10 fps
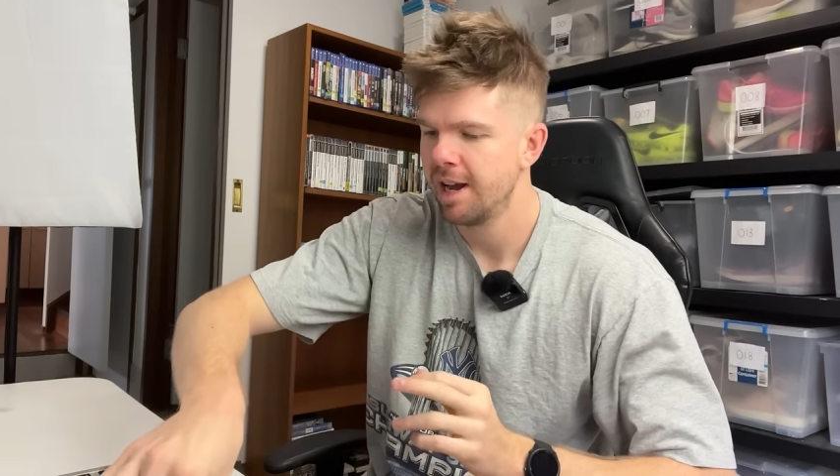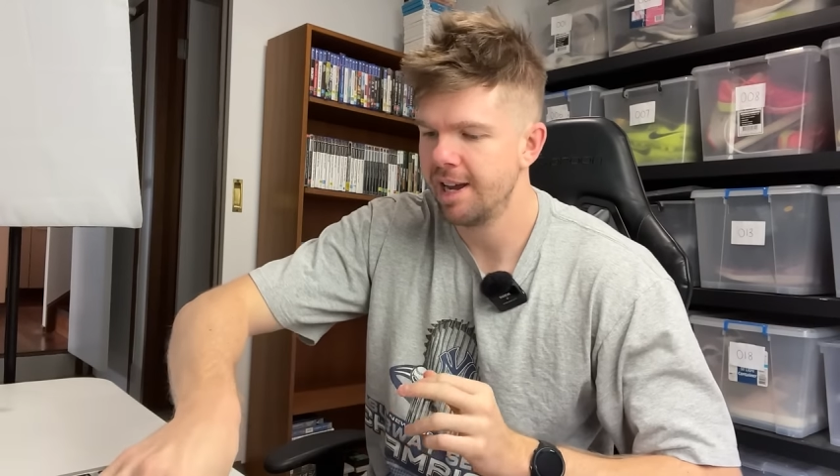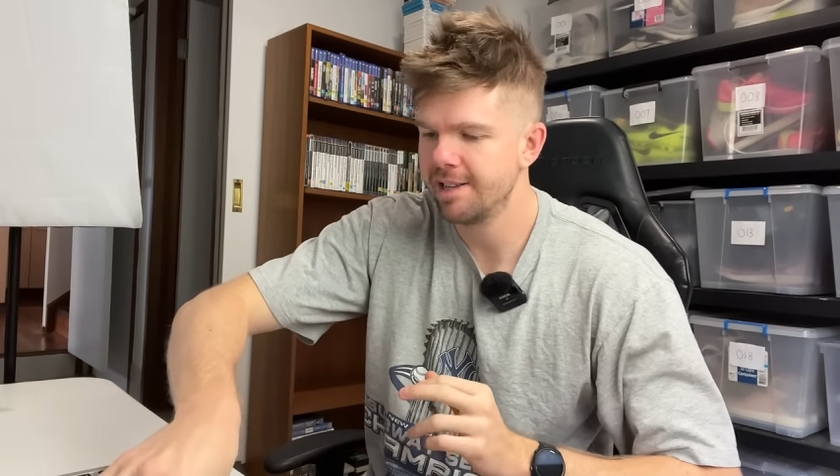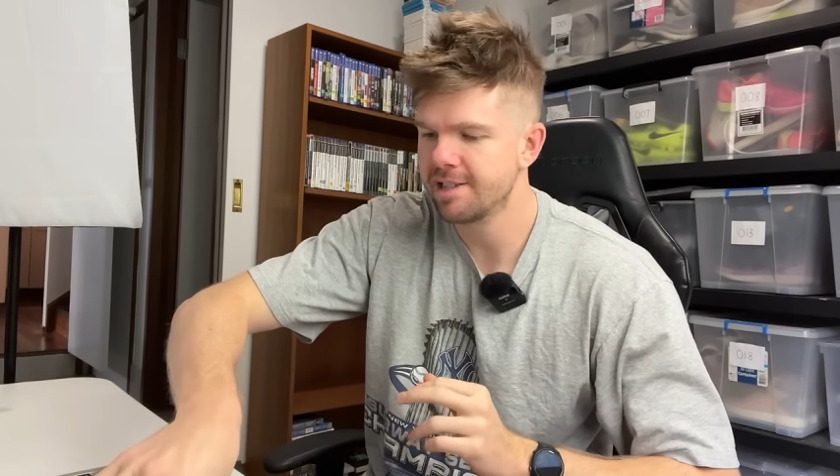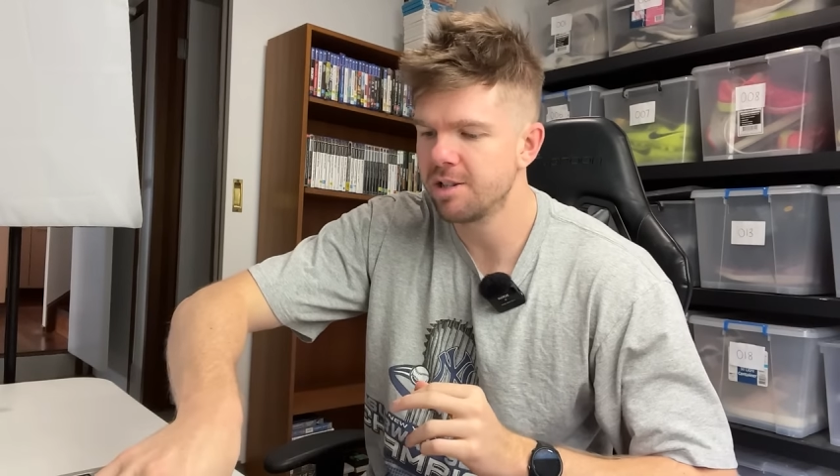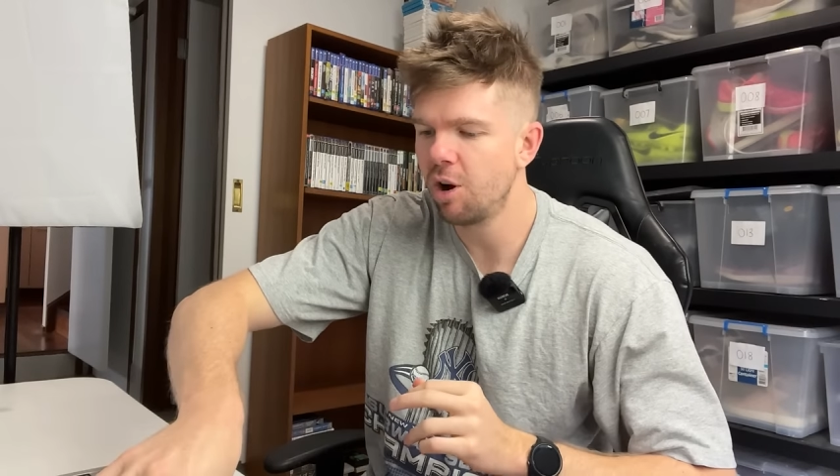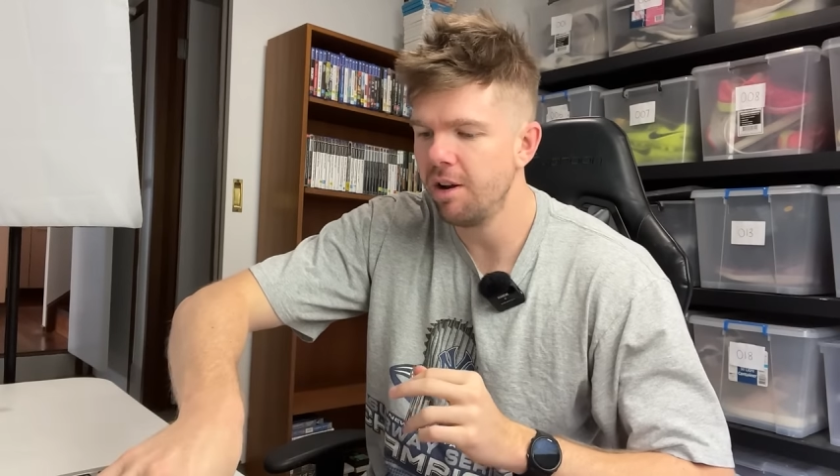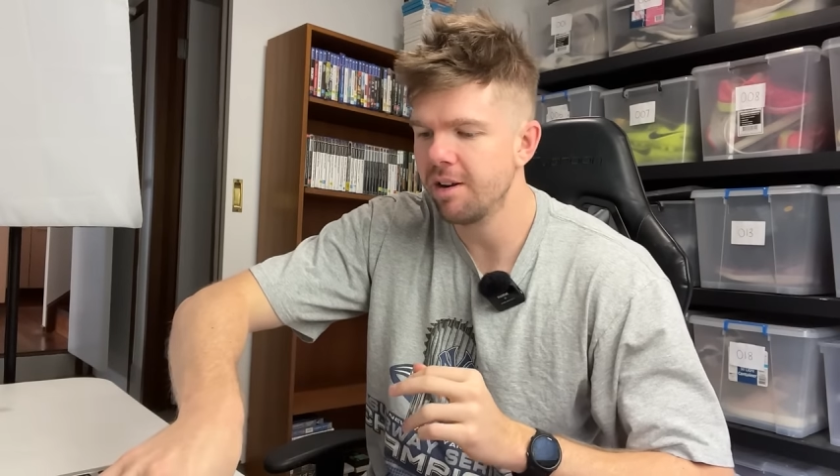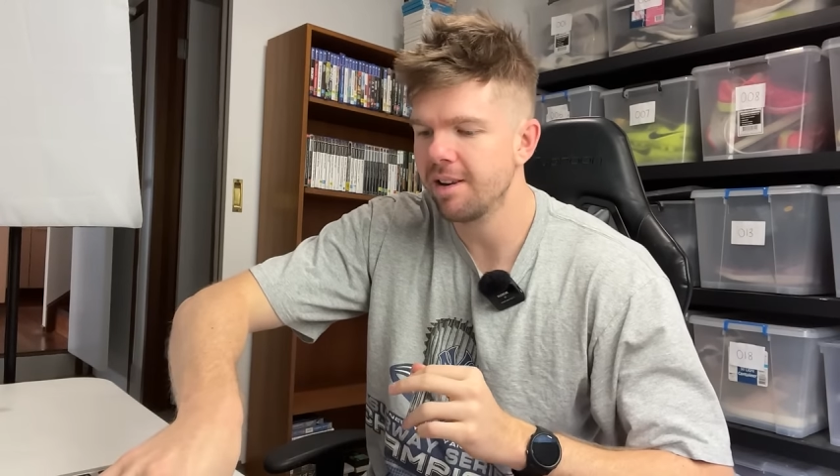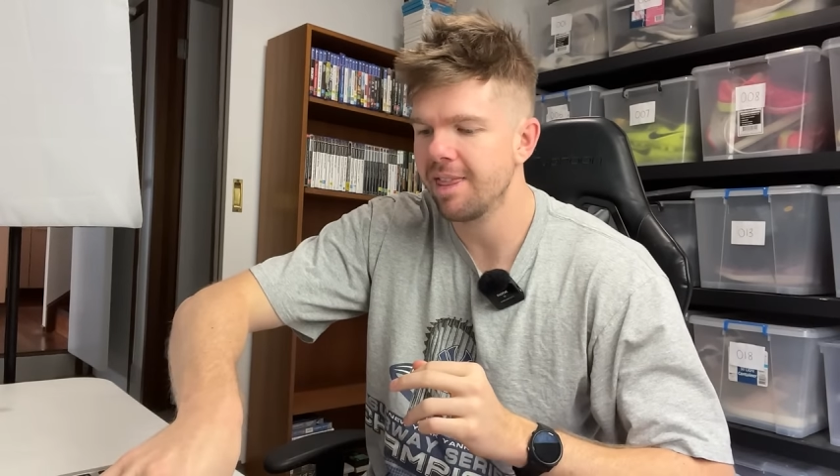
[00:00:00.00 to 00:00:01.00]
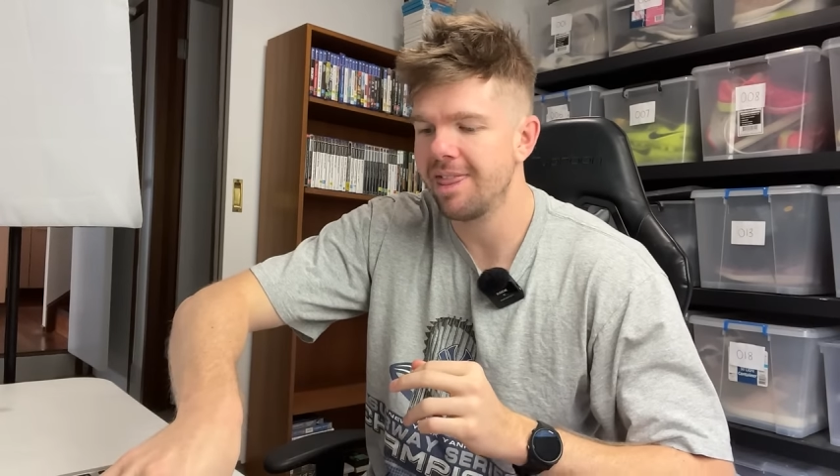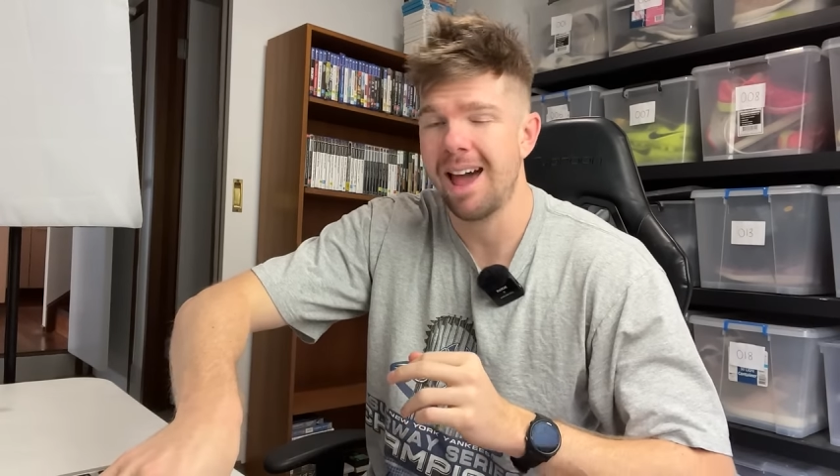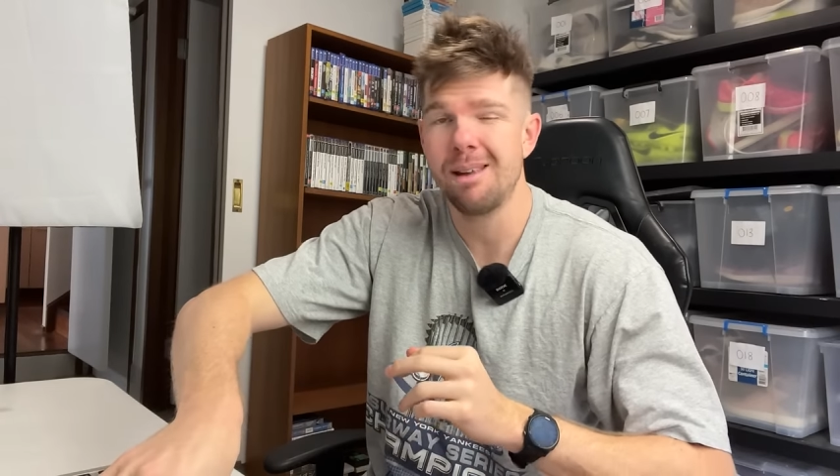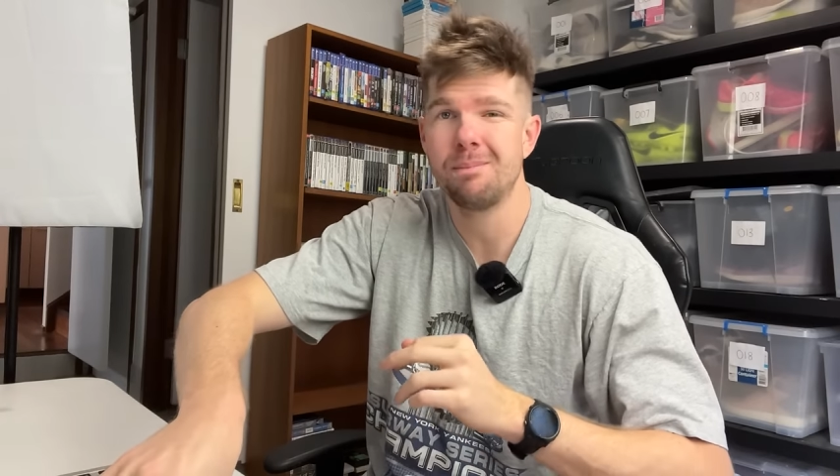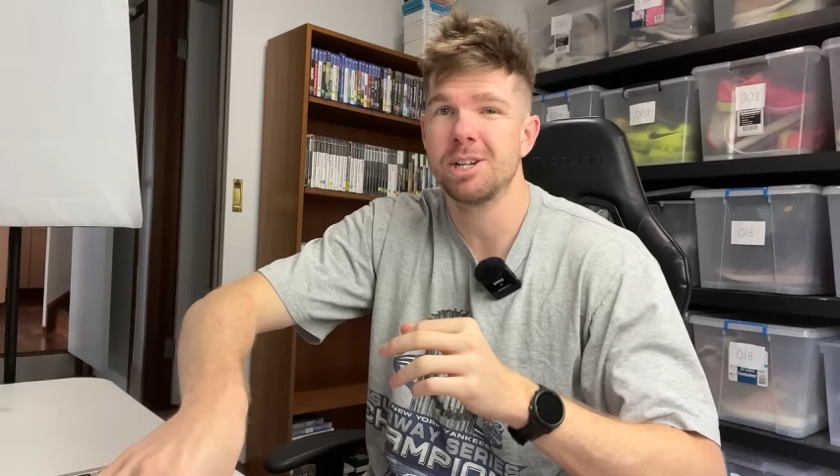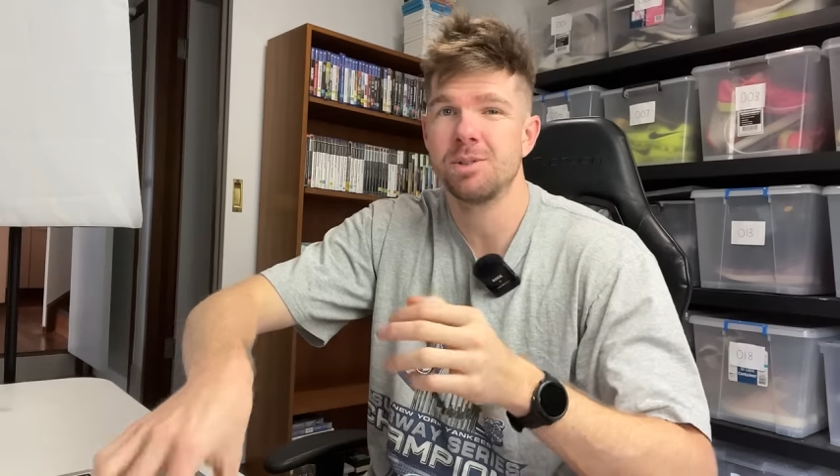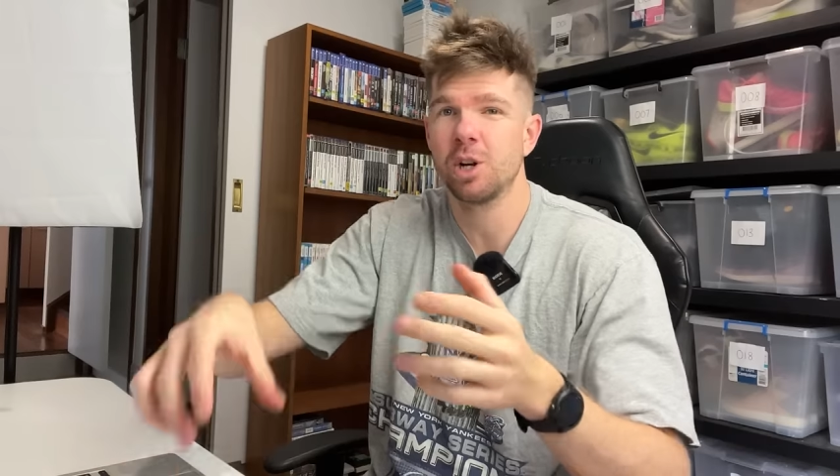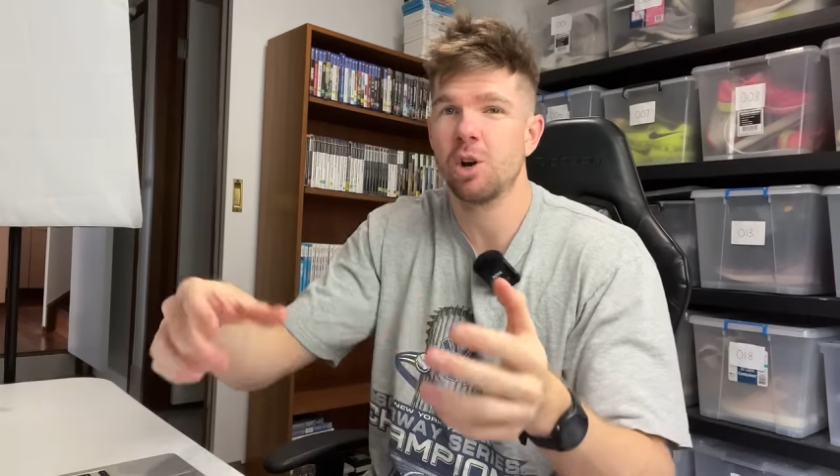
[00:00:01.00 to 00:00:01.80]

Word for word: it's not that much of a